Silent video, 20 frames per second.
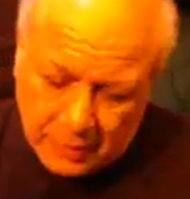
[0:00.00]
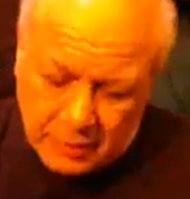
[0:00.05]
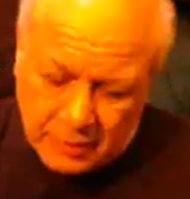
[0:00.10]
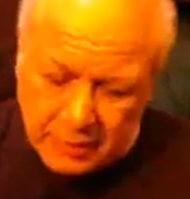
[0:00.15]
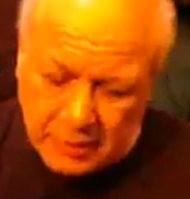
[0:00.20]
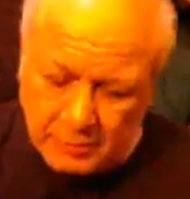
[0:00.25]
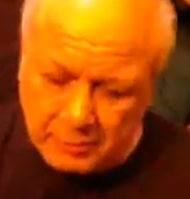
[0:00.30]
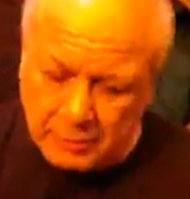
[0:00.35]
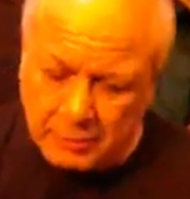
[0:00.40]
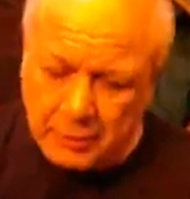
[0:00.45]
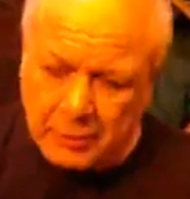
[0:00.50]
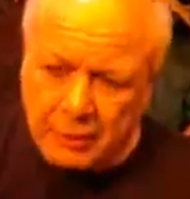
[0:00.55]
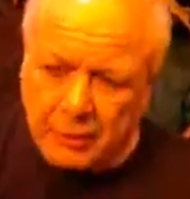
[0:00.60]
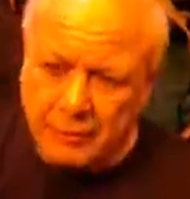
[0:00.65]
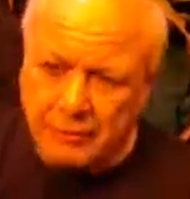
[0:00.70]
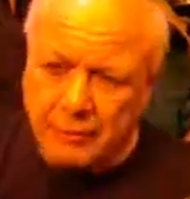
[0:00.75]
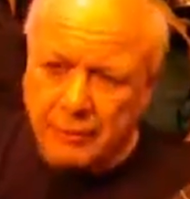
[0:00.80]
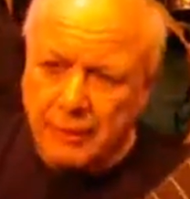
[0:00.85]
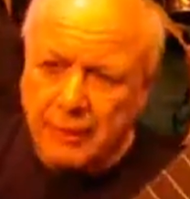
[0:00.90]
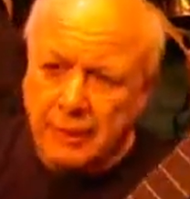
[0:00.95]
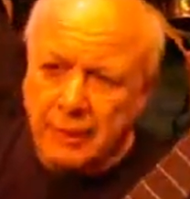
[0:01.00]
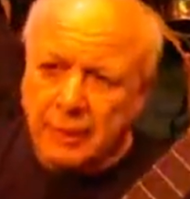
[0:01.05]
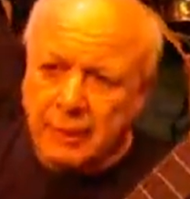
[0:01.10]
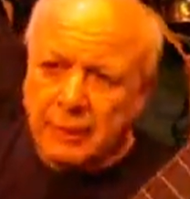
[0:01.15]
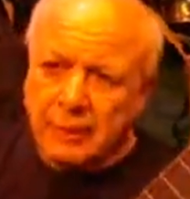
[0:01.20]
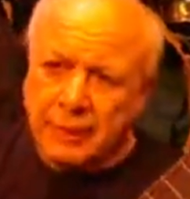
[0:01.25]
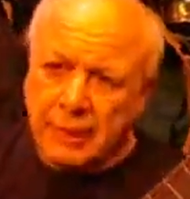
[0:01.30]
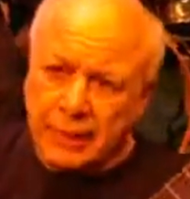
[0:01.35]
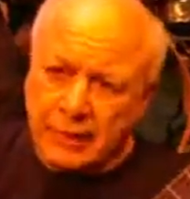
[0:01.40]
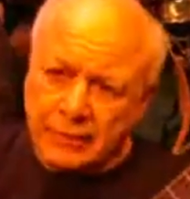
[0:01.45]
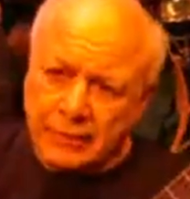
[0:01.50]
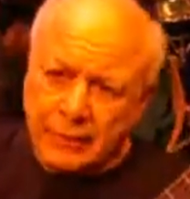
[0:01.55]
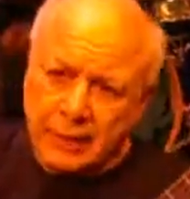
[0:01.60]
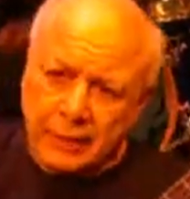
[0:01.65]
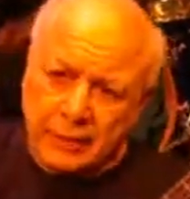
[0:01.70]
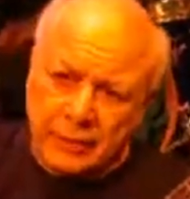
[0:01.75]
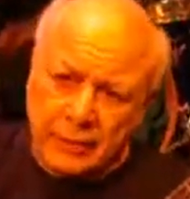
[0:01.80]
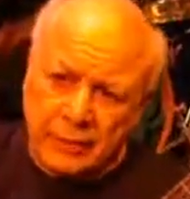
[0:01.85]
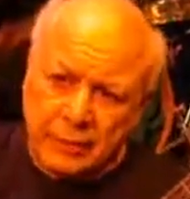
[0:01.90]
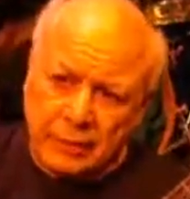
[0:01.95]
Simple enough. That's
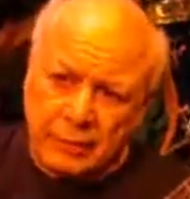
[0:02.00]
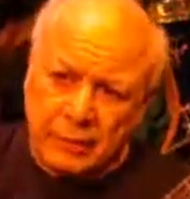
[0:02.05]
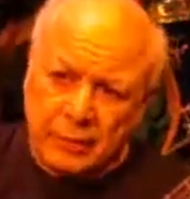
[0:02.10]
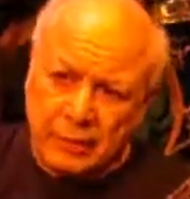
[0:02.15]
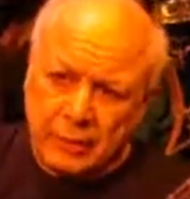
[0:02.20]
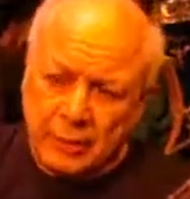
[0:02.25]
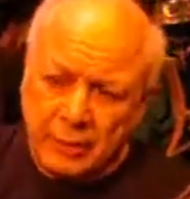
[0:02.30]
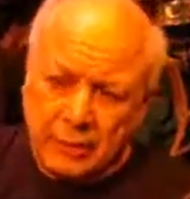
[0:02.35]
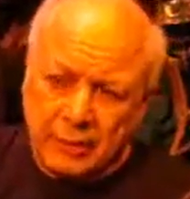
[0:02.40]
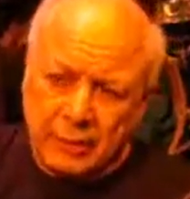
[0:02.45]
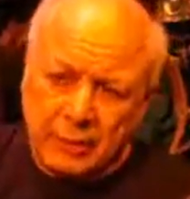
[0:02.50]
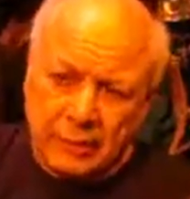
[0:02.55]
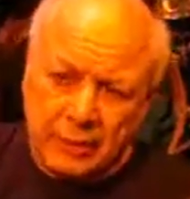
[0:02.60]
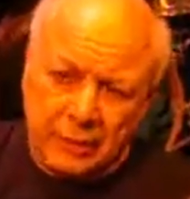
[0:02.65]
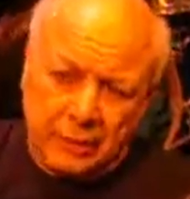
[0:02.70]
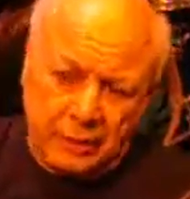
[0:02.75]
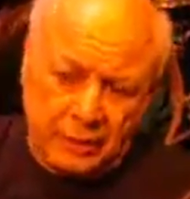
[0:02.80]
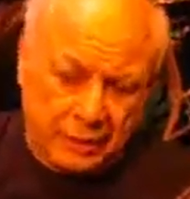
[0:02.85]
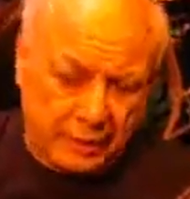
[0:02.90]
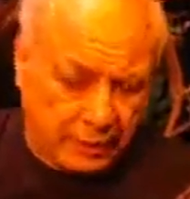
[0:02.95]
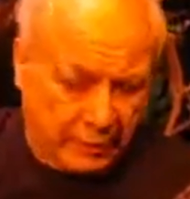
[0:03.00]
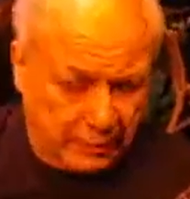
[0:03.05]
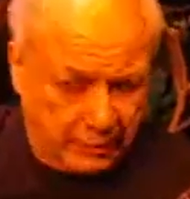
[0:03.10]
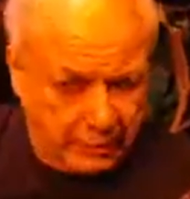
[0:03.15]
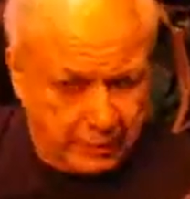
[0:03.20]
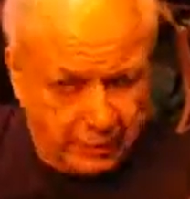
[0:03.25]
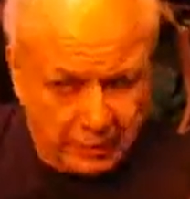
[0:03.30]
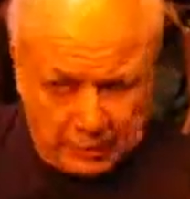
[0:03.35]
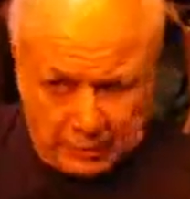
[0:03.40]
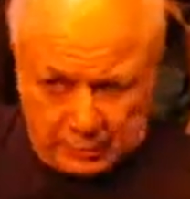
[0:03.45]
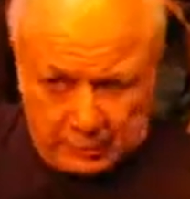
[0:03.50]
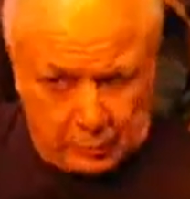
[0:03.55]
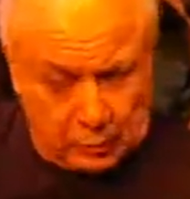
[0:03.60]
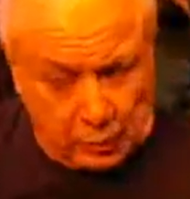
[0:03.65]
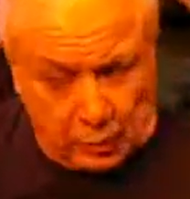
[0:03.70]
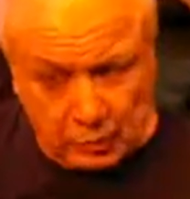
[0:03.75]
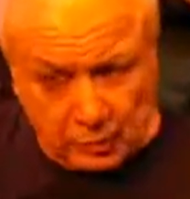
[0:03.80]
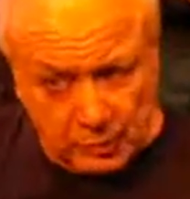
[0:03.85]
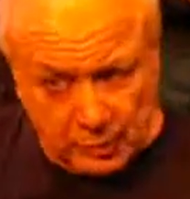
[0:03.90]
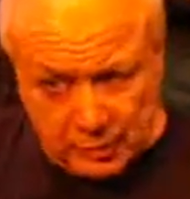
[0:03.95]
how to tune it. Yeah, now this is a
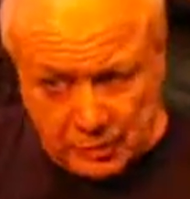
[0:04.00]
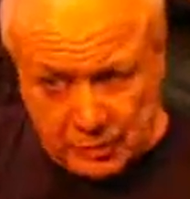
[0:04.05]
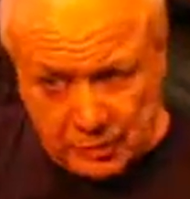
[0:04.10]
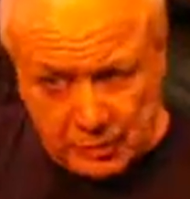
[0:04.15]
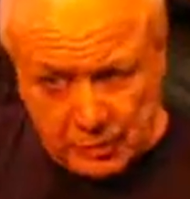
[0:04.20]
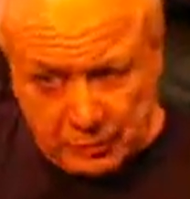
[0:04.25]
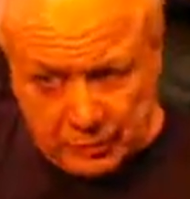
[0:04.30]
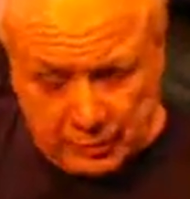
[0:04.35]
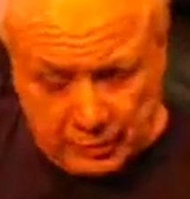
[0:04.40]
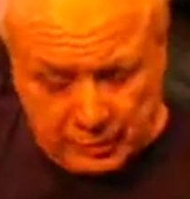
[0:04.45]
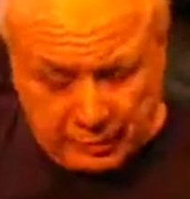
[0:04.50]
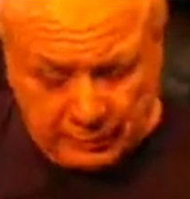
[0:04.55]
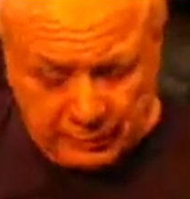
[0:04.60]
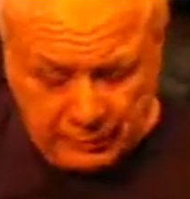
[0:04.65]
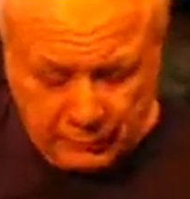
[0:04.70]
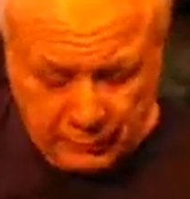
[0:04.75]
moron's tuning.